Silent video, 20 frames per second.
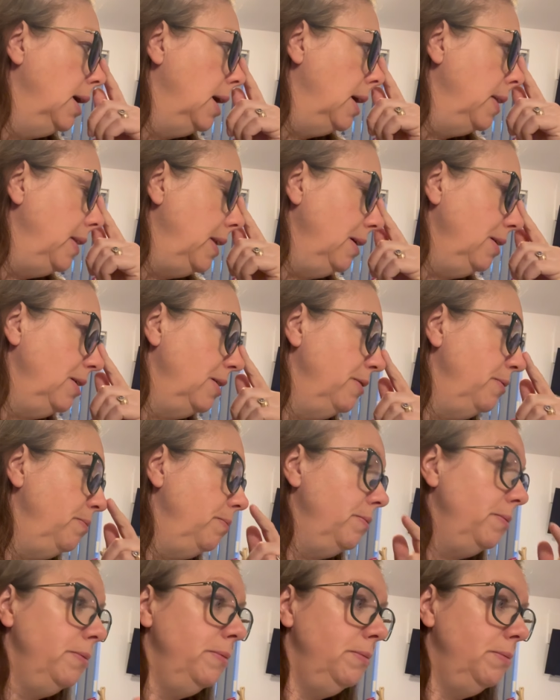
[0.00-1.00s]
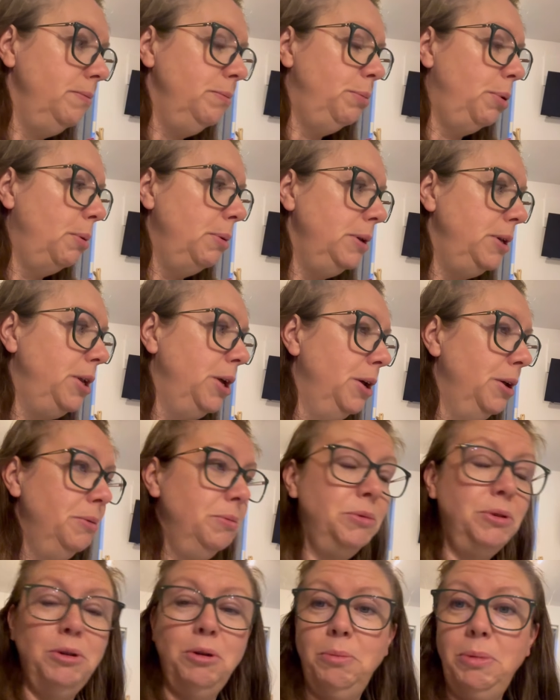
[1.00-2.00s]
and then I'm going to probably
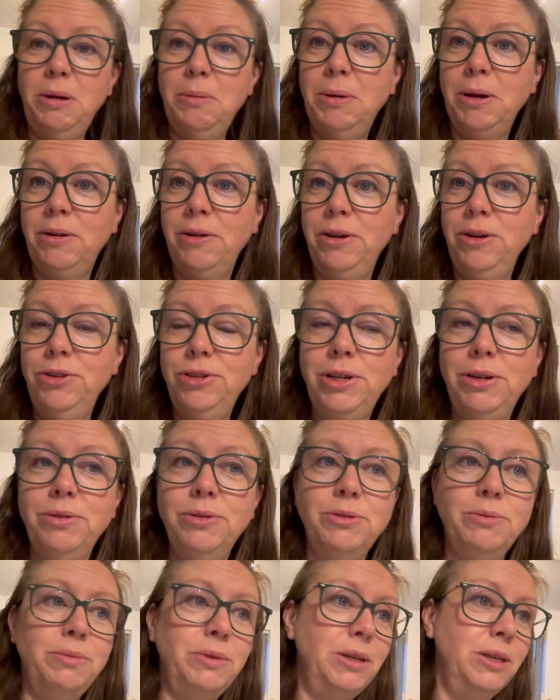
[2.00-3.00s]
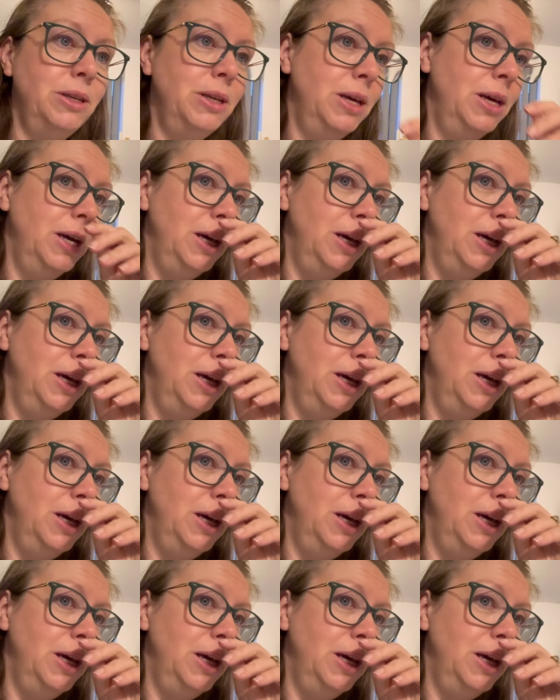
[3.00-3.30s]
do a bit of my crochet or something.